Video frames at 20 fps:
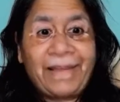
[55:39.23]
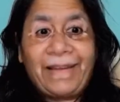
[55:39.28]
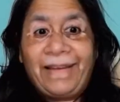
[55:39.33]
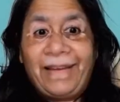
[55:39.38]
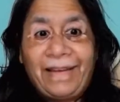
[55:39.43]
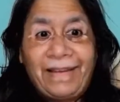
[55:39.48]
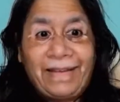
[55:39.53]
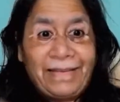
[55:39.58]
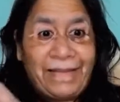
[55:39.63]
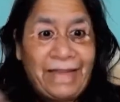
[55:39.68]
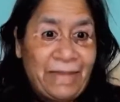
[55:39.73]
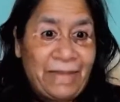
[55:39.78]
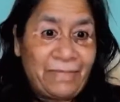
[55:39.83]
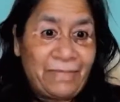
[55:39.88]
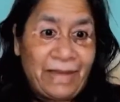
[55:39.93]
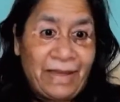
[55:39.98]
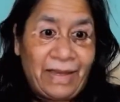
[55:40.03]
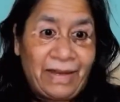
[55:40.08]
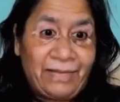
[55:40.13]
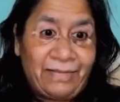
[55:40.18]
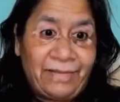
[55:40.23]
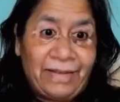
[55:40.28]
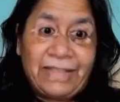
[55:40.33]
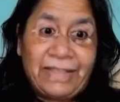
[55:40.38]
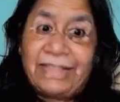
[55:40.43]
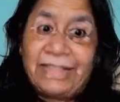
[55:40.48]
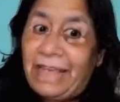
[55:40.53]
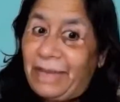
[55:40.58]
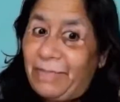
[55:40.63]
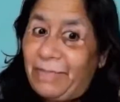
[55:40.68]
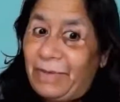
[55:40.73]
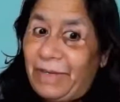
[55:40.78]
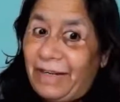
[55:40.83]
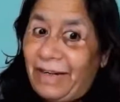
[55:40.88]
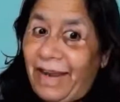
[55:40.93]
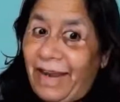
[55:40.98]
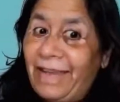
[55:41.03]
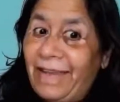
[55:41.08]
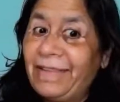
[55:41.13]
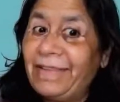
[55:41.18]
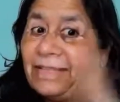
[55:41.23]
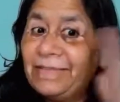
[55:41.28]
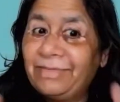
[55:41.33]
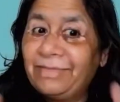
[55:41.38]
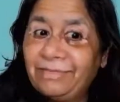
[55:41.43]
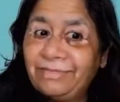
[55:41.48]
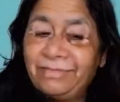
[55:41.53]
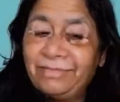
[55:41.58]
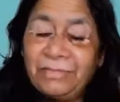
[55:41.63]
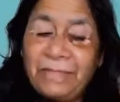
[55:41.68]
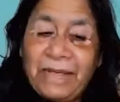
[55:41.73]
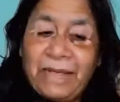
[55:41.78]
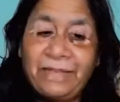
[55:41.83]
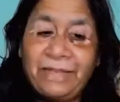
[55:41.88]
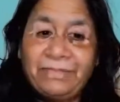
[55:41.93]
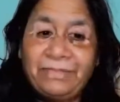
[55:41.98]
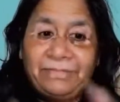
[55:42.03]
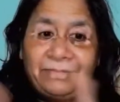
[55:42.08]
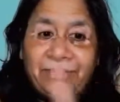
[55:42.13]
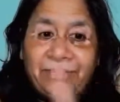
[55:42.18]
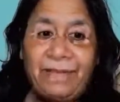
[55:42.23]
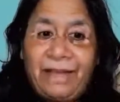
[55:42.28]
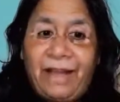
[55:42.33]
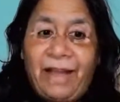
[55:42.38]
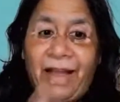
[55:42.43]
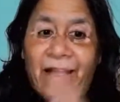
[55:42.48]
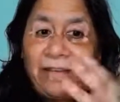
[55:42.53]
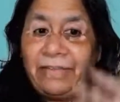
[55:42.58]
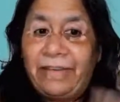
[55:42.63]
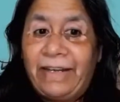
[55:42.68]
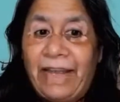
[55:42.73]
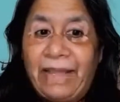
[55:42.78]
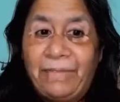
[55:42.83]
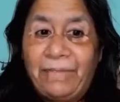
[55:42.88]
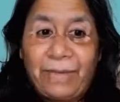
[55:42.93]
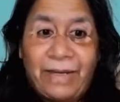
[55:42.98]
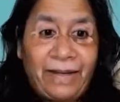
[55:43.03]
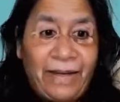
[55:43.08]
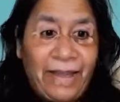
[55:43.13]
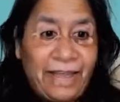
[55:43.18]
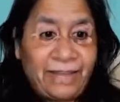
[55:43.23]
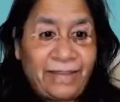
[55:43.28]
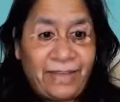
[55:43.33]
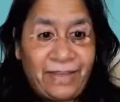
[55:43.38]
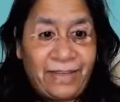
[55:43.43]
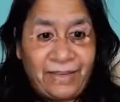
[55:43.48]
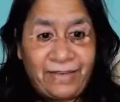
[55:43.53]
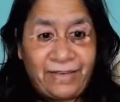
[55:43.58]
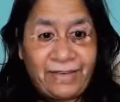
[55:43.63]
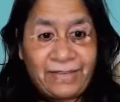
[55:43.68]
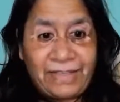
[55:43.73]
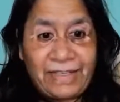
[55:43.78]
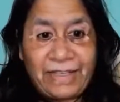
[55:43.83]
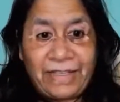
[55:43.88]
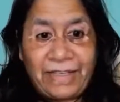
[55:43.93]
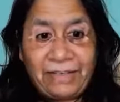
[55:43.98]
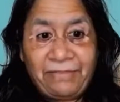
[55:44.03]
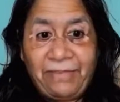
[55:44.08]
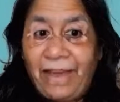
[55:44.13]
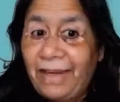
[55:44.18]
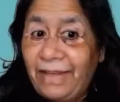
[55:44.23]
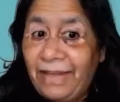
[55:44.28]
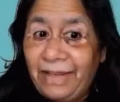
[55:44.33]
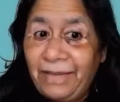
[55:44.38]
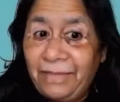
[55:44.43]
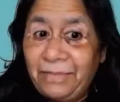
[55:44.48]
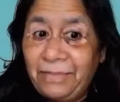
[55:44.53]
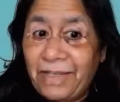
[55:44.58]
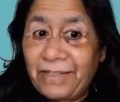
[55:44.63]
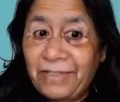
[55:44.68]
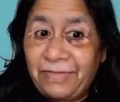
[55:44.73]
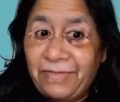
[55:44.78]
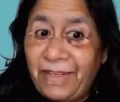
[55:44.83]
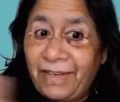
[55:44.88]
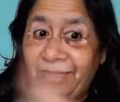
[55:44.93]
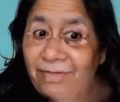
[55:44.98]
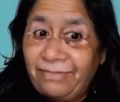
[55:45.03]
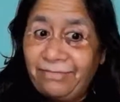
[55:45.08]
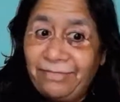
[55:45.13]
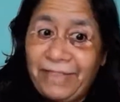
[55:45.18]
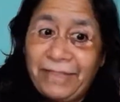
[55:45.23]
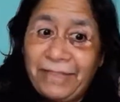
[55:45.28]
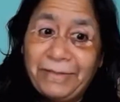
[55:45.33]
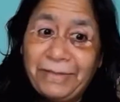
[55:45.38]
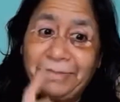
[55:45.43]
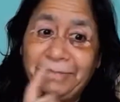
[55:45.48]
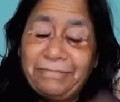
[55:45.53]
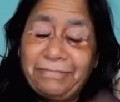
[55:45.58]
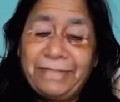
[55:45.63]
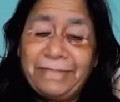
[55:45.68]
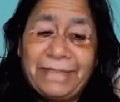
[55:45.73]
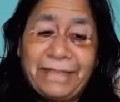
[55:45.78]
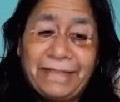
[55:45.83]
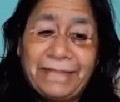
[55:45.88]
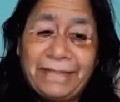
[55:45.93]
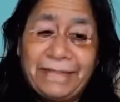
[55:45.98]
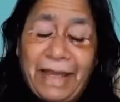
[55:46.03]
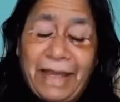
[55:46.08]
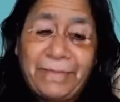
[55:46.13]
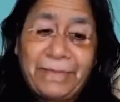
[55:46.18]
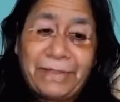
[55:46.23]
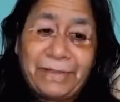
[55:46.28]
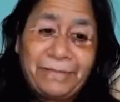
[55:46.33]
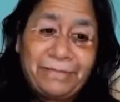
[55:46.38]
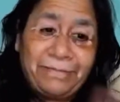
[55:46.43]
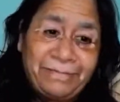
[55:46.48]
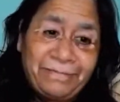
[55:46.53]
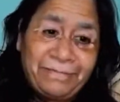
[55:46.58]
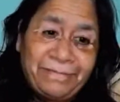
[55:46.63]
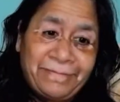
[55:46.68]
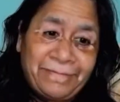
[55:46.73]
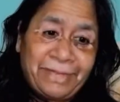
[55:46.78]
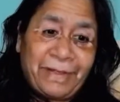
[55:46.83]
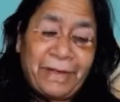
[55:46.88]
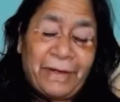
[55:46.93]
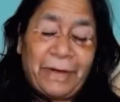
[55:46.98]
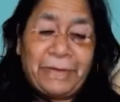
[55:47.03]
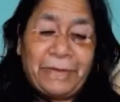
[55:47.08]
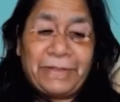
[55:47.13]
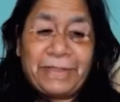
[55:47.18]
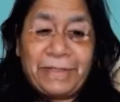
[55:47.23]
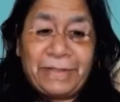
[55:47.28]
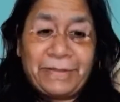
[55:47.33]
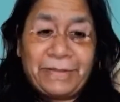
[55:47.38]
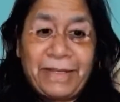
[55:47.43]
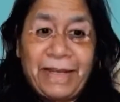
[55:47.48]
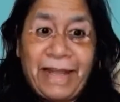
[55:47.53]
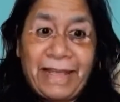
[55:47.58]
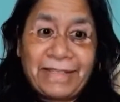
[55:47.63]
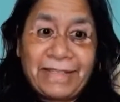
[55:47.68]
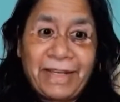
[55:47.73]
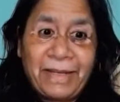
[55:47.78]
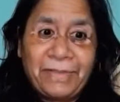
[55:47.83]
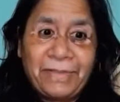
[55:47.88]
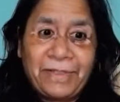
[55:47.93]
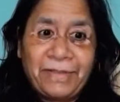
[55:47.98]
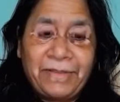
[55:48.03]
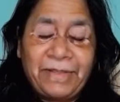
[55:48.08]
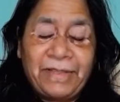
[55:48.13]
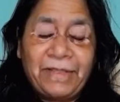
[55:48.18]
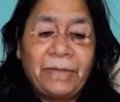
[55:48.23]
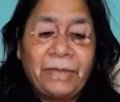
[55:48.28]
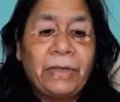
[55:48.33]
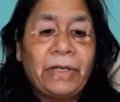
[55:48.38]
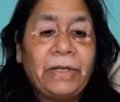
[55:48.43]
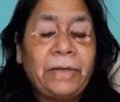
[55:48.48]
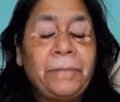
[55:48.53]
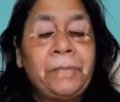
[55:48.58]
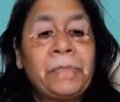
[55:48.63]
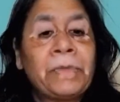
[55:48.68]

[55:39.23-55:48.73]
And it's April 9th, but our April 8th here in Silicon Valley, because we are, the time zone closer to the last time zone in the world.